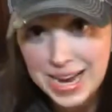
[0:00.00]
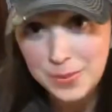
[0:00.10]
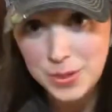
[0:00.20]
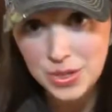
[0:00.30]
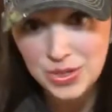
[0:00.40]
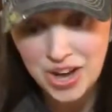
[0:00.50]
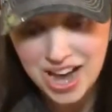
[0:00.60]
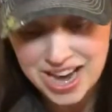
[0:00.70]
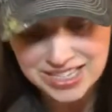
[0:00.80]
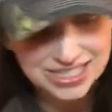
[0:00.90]
I'm doing dry
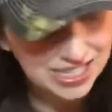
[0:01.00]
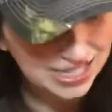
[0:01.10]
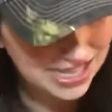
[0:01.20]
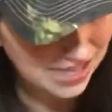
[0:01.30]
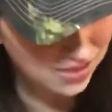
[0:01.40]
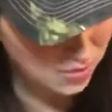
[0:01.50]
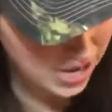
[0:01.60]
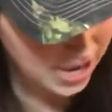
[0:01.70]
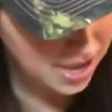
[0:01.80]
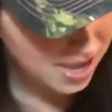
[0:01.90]
ice because that's the
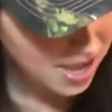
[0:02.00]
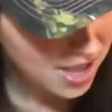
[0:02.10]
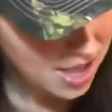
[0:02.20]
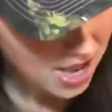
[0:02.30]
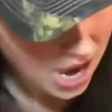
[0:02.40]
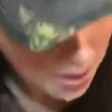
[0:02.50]
way I